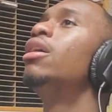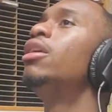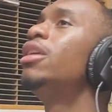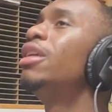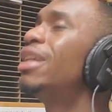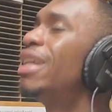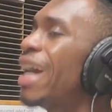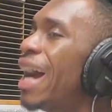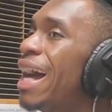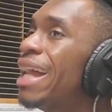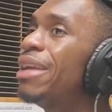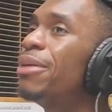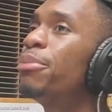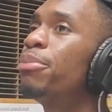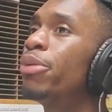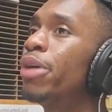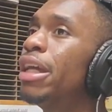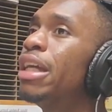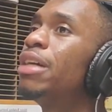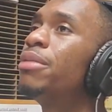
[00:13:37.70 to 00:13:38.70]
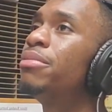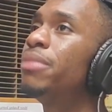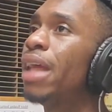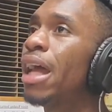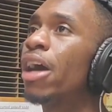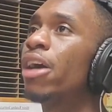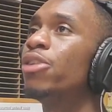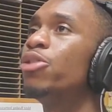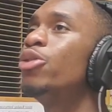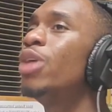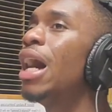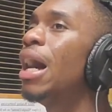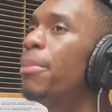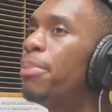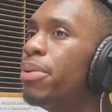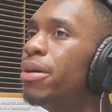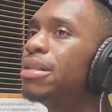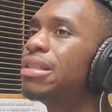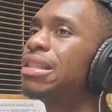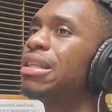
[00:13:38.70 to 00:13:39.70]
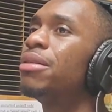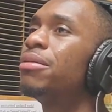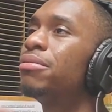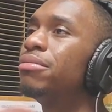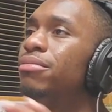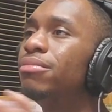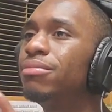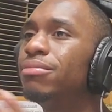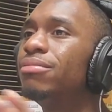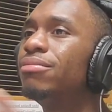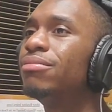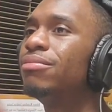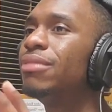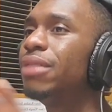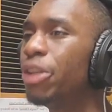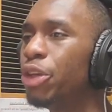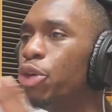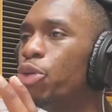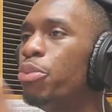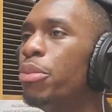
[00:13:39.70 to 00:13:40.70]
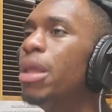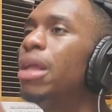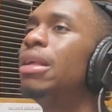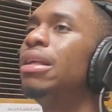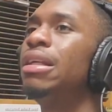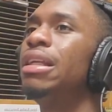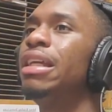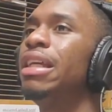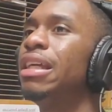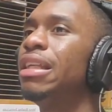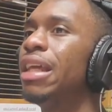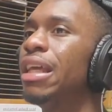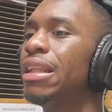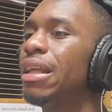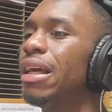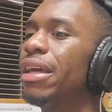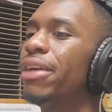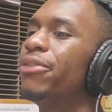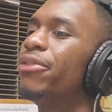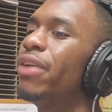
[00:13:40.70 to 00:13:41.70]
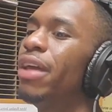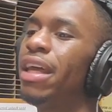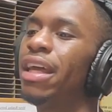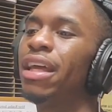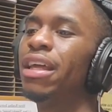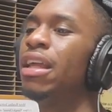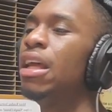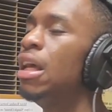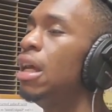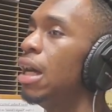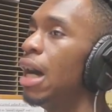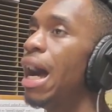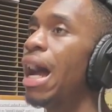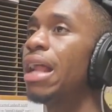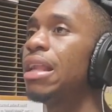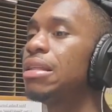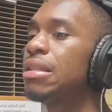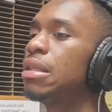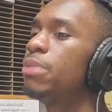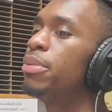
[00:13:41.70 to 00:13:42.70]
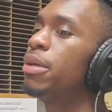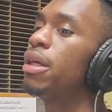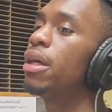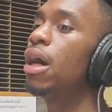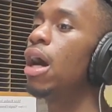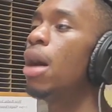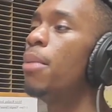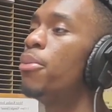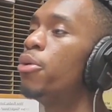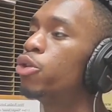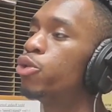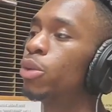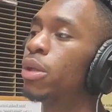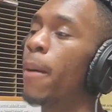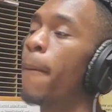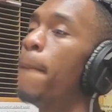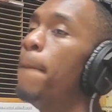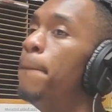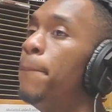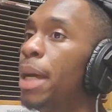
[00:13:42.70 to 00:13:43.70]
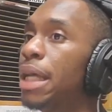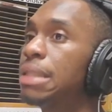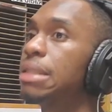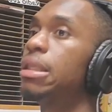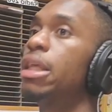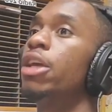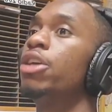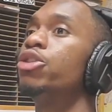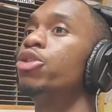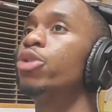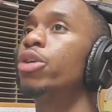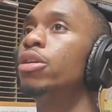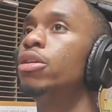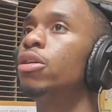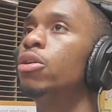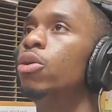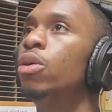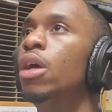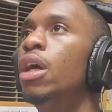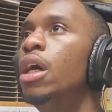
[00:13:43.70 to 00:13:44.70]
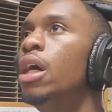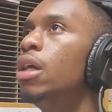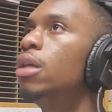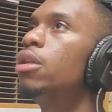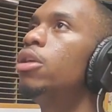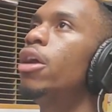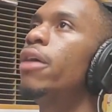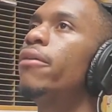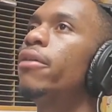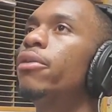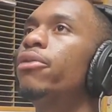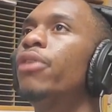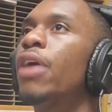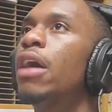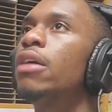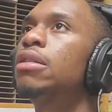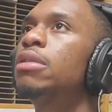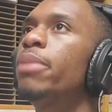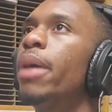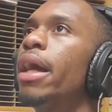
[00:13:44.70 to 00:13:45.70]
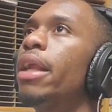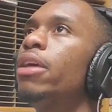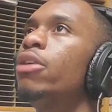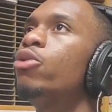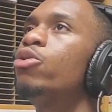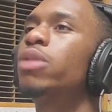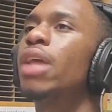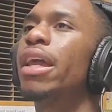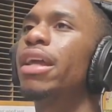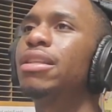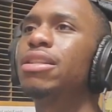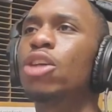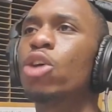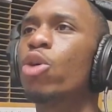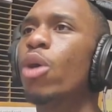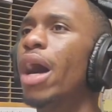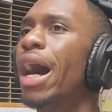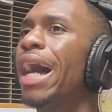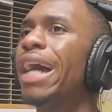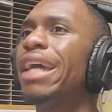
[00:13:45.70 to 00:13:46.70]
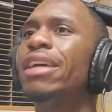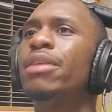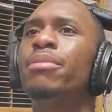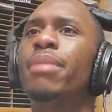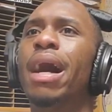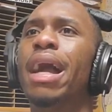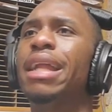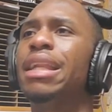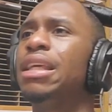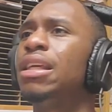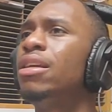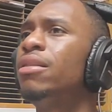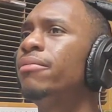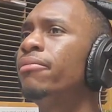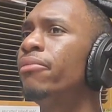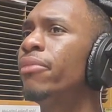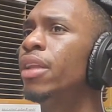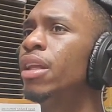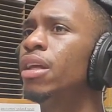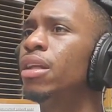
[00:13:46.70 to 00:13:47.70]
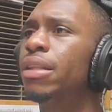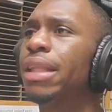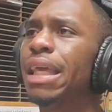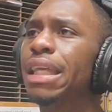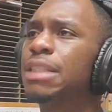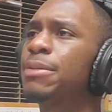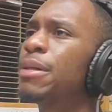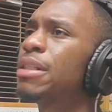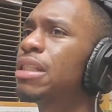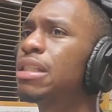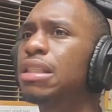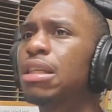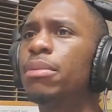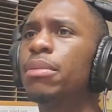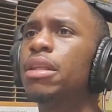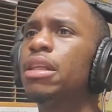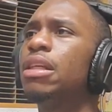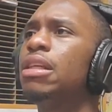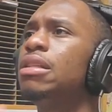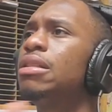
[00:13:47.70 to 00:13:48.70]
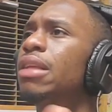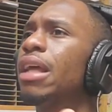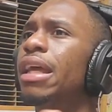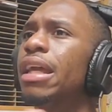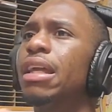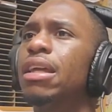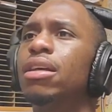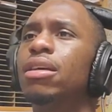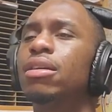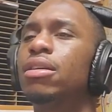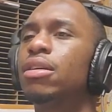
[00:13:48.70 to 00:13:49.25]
you got to bring them down. You got to put some humility in their life. And honestly, being humble is one of the best things you can do. Have you ever found somebody who's like so high and mighty? Like, especially some of these like